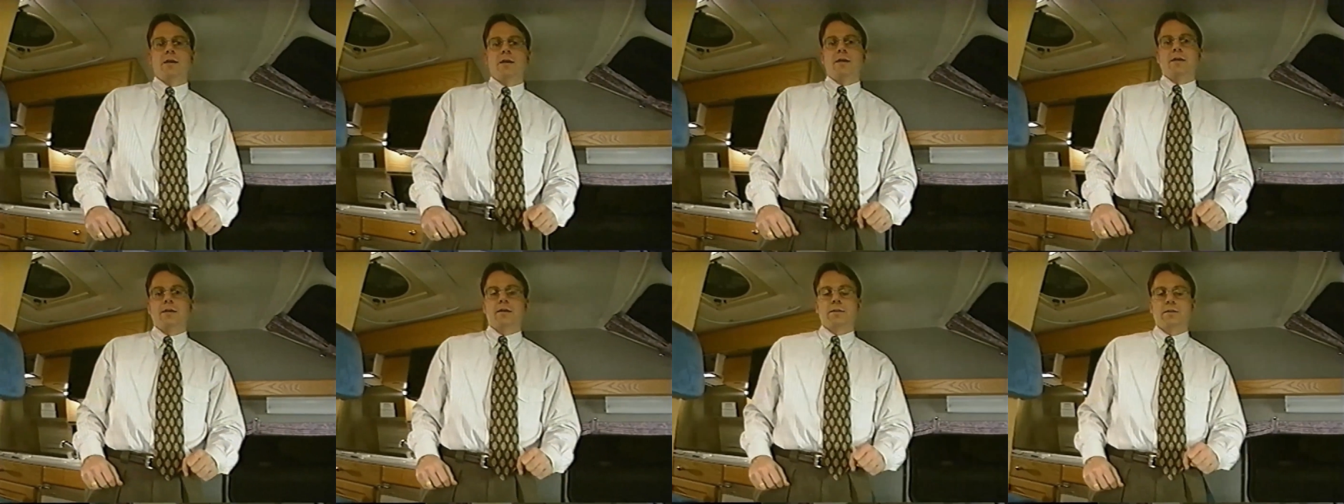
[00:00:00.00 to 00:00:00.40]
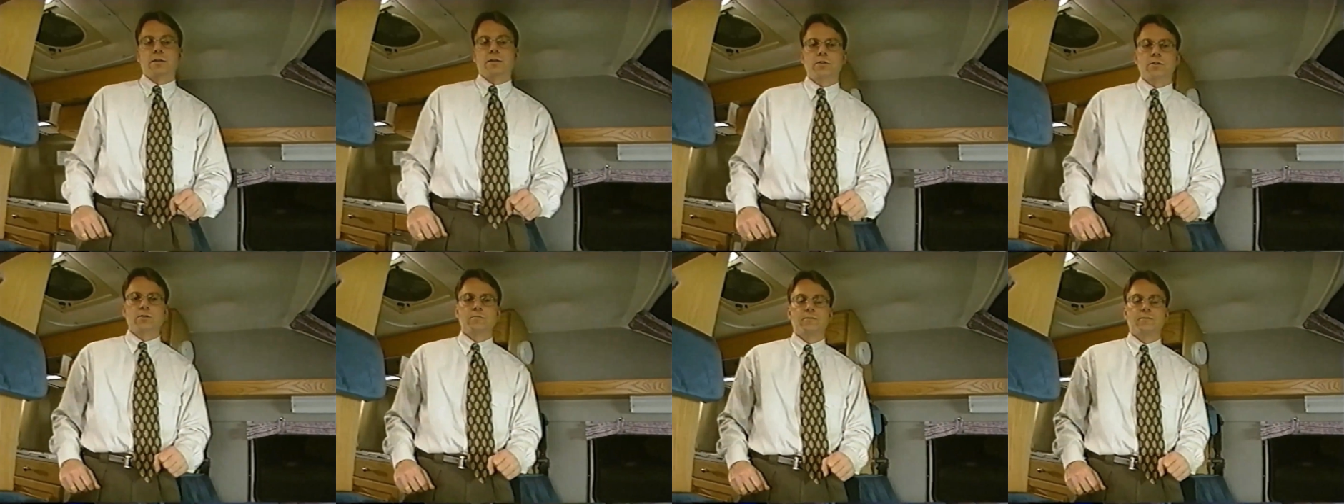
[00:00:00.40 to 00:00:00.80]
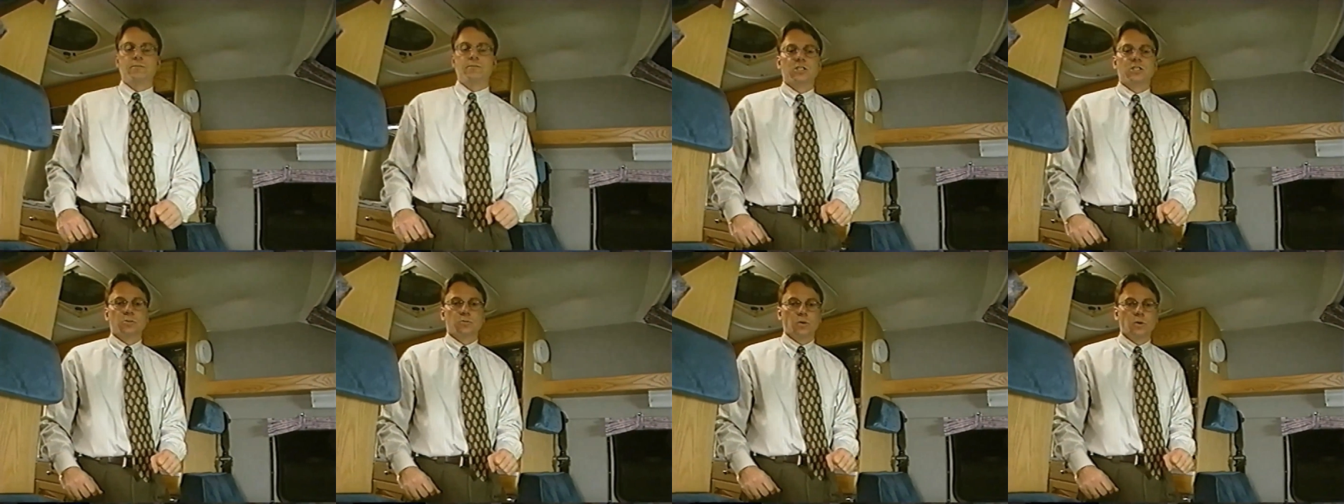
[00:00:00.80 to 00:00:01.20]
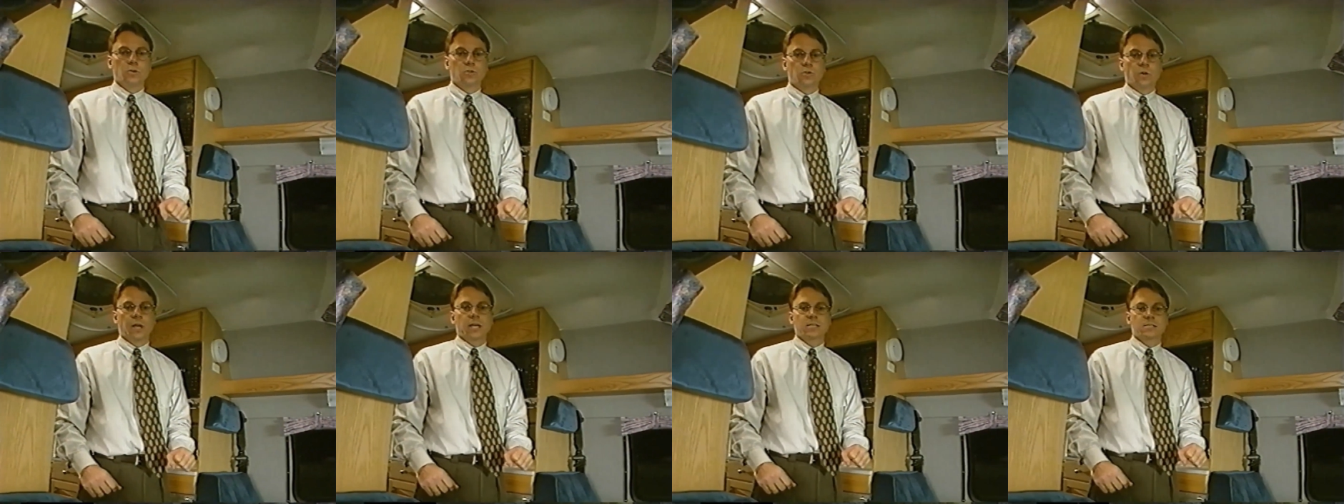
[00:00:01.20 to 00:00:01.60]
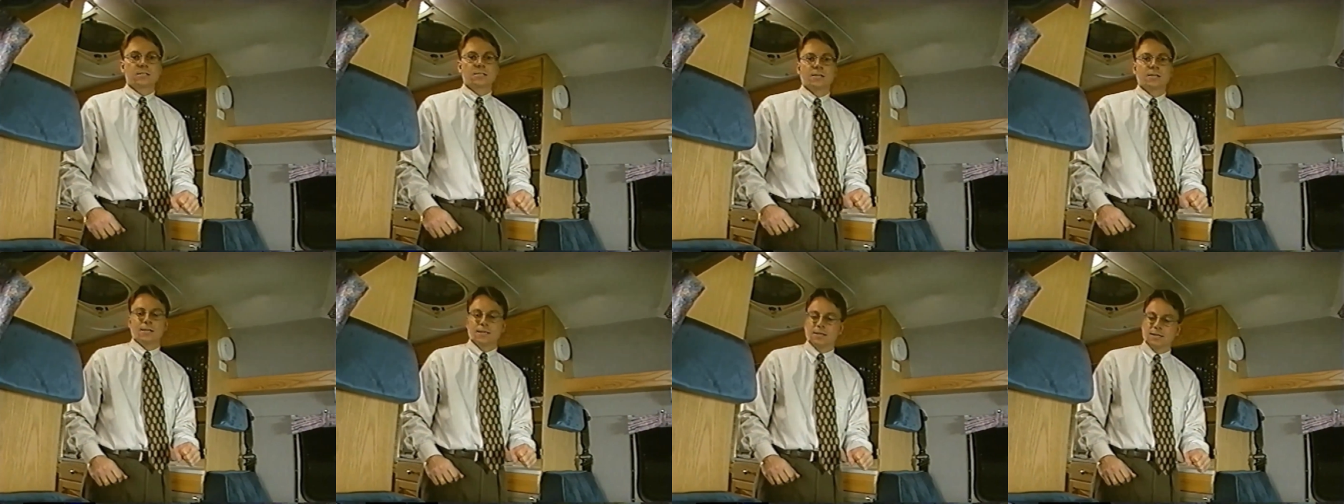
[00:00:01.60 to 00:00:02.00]
Another advantage of Roadtreks
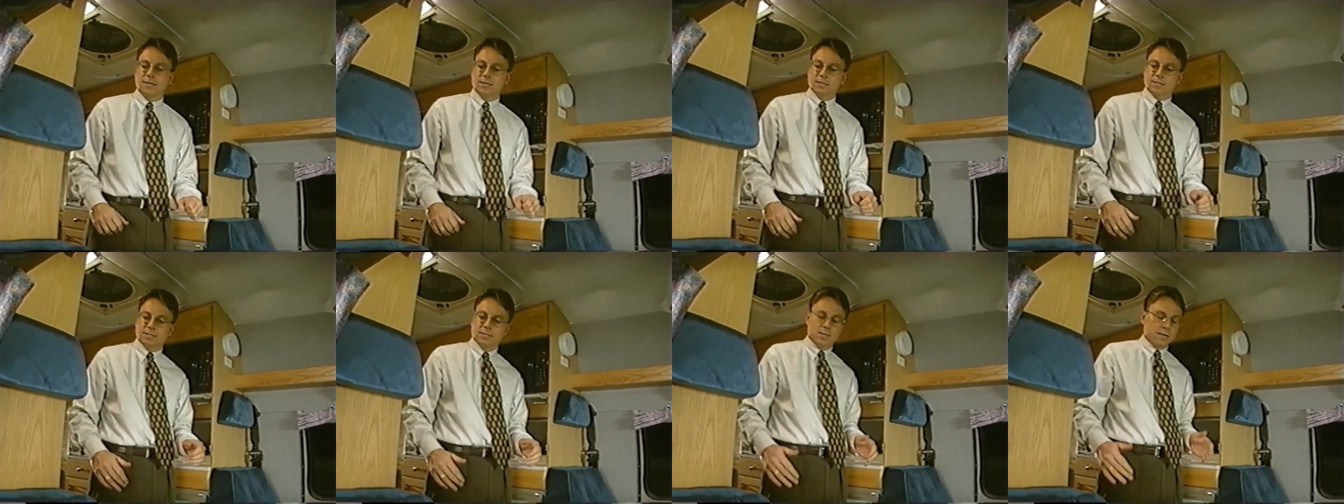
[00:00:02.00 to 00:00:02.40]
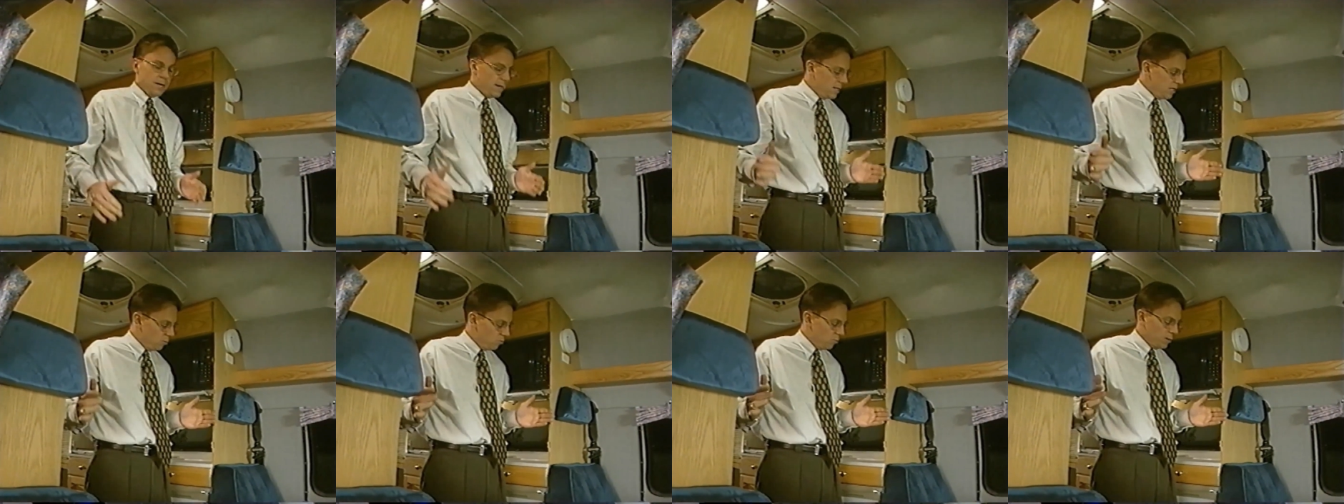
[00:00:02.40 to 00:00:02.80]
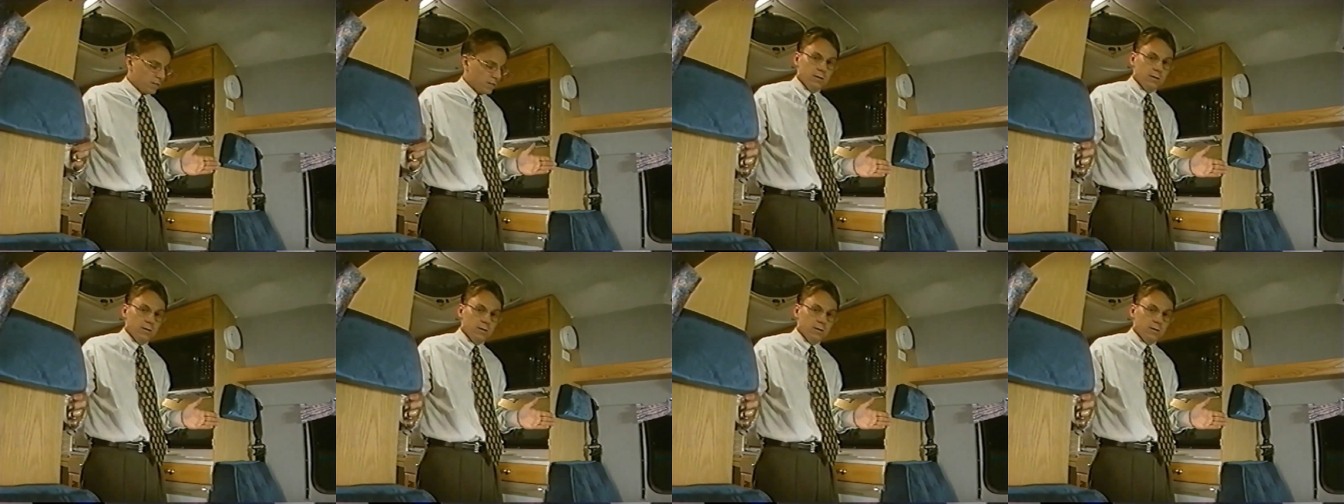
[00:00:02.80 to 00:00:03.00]
is the aisle width.